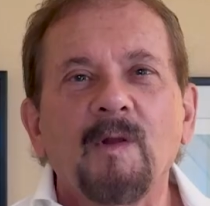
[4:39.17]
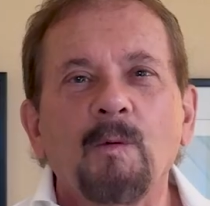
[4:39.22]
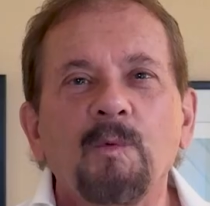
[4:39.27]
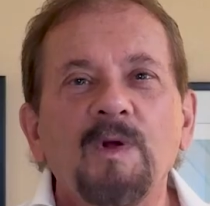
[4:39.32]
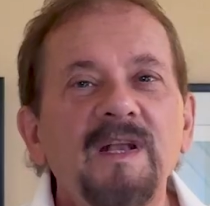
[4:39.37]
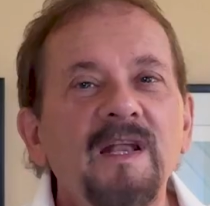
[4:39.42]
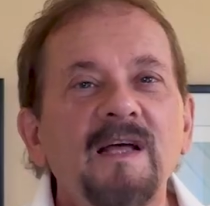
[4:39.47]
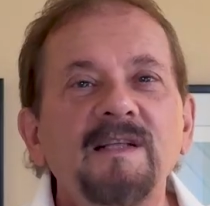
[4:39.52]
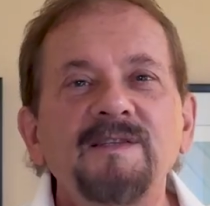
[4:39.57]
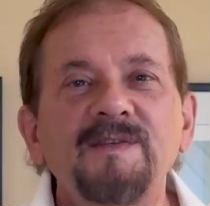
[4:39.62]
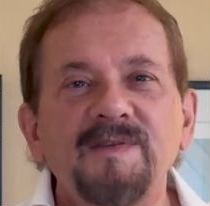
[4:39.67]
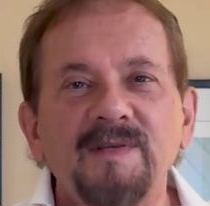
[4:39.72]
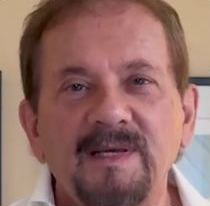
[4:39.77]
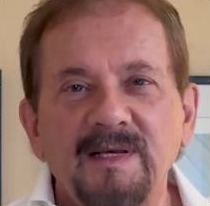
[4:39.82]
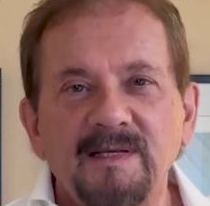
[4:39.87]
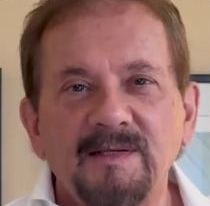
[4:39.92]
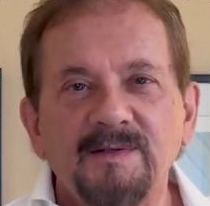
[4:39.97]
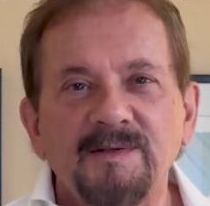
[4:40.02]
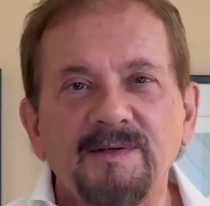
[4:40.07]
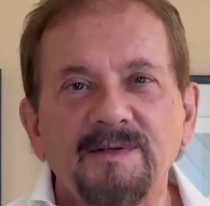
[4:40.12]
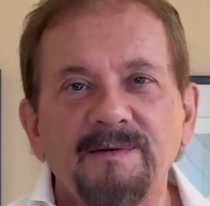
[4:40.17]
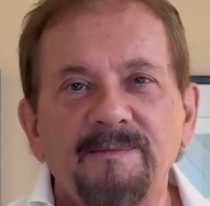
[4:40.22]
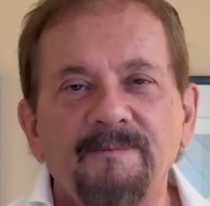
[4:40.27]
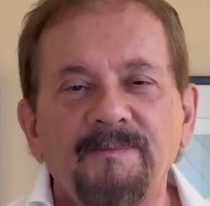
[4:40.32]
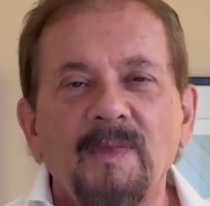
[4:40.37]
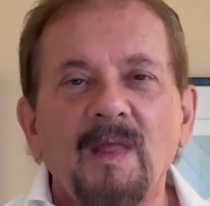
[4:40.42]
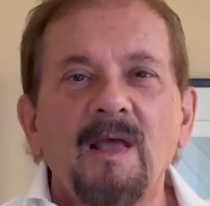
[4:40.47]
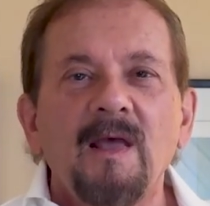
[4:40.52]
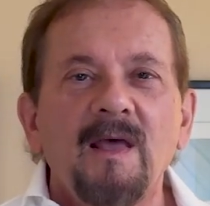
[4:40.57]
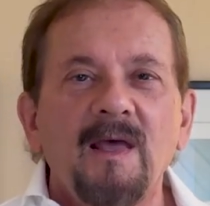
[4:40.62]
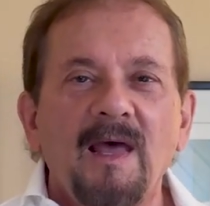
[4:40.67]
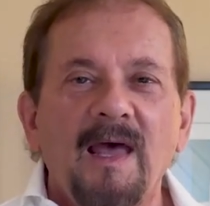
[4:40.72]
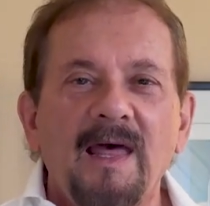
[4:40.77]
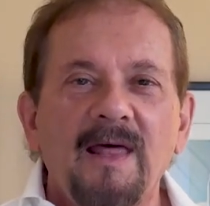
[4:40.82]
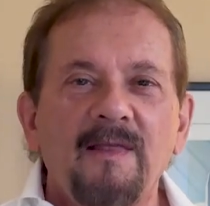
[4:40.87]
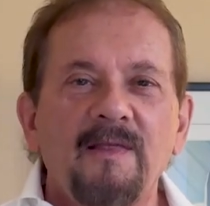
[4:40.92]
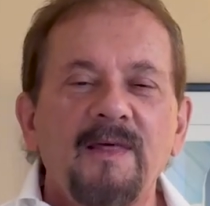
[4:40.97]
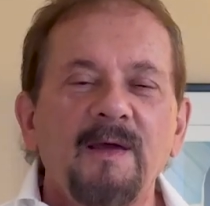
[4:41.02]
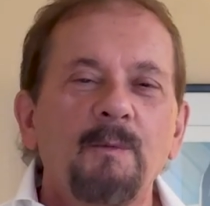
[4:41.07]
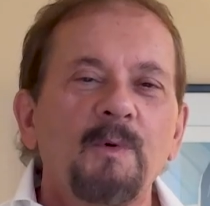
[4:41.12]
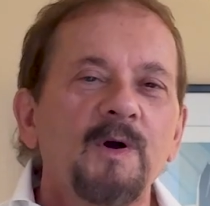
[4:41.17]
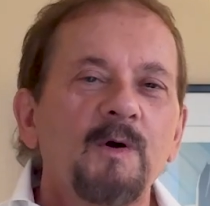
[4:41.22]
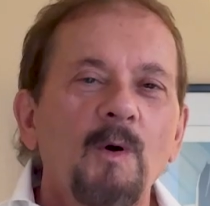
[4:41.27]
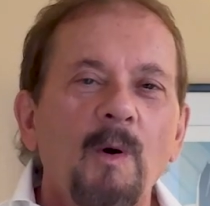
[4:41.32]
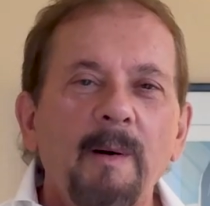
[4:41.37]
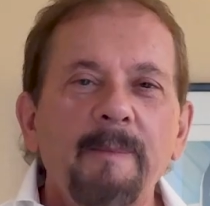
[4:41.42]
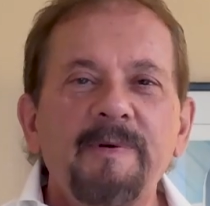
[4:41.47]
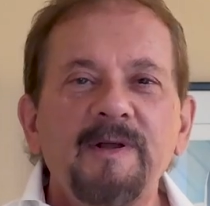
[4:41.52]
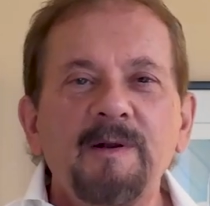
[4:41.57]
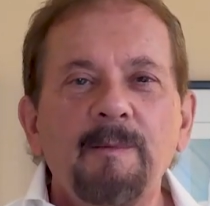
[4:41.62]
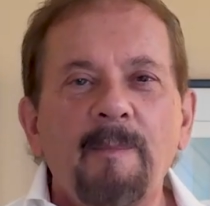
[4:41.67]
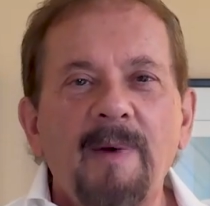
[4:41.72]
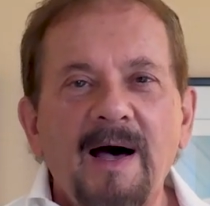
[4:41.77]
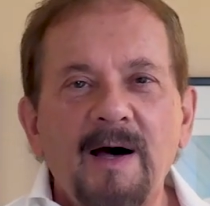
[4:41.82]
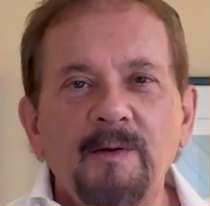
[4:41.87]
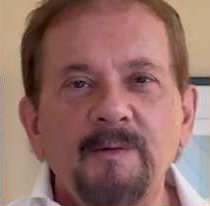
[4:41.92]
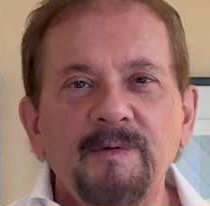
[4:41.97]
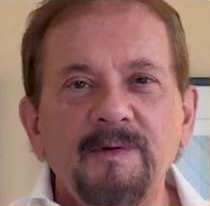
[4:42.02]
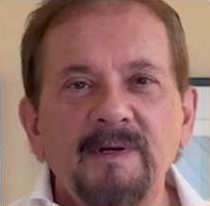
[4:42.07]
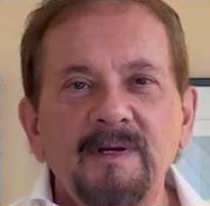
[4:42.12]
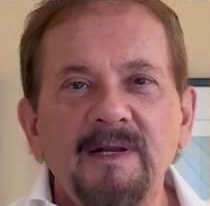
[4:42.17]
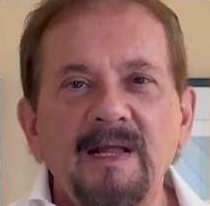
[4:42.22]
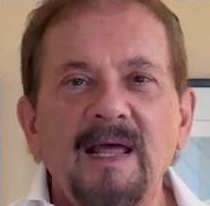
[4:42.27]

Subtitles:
renunciates. And they would go up in a mountain